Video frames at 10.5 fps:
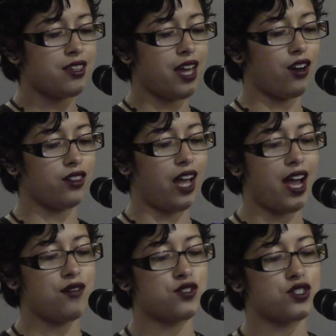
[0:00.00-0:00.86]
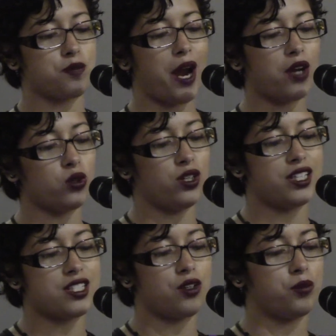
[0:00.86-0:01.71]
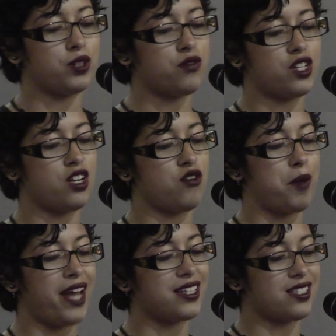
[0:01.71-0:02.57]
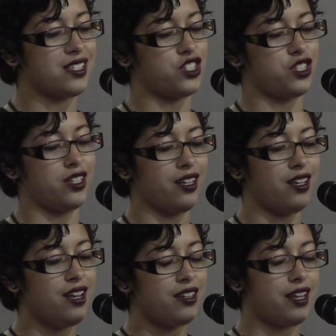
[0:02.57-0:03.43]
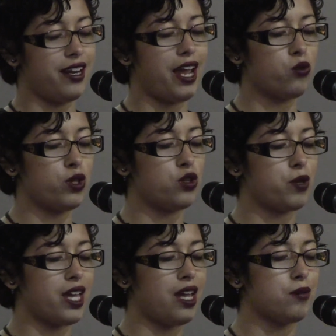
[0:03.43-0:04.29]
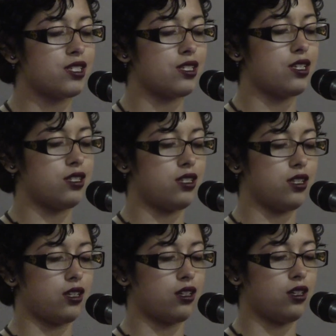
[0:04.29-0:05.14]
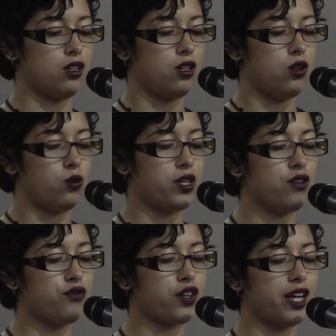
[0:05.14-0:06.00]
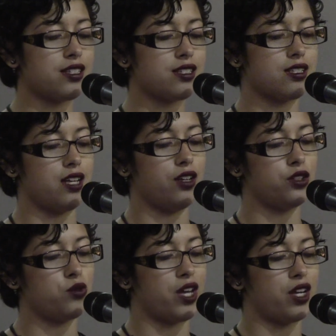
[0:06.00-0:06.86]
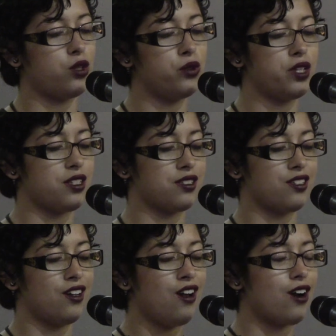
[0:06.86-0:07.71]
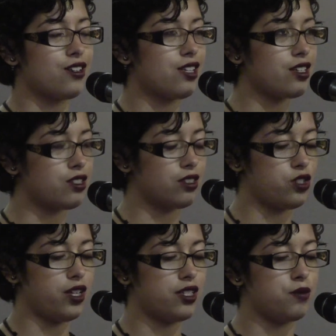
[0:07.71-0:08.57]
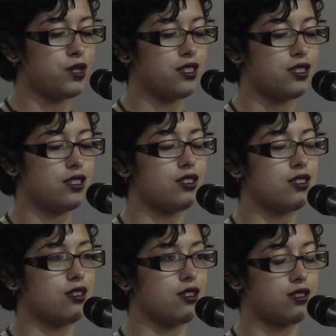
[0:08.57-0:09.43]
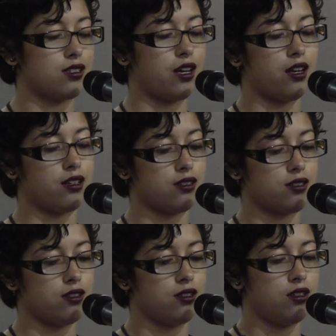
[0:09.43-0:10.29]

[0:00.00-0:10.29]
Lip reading: That our lives spiral into oblivion of a bad decision. That night when you became a statistic, when he forgets to tell you that cooties are sexually transmitted diseases in disguise.